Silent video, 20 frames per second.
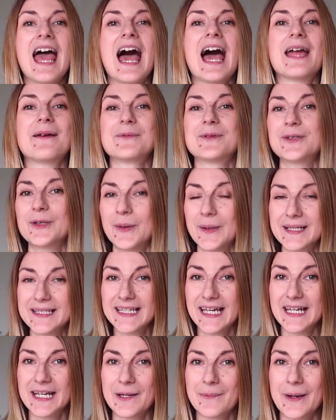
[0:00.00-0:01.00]
I am so
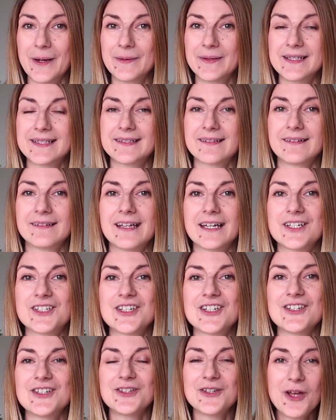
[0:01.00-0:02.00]
excited about this
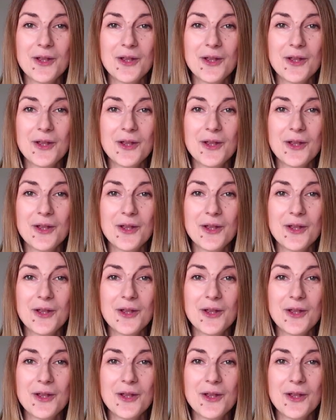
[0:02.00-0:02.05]
collection,